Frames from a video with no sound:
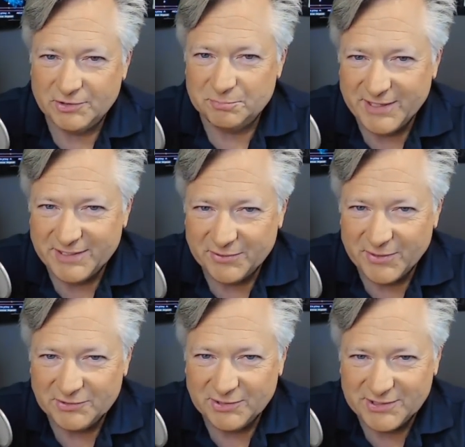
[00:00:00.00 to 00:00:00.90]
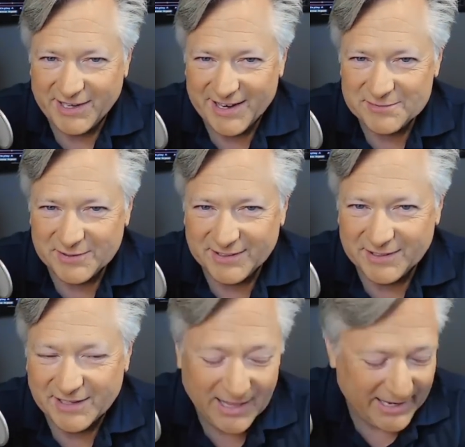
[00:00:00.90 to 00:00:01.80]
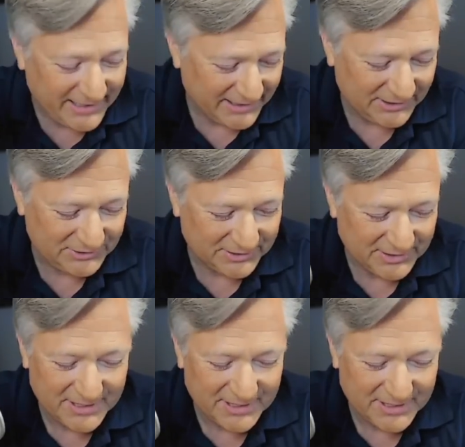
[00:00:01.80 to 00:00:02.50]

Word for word: explaining the things that you have and uh, enlightening us.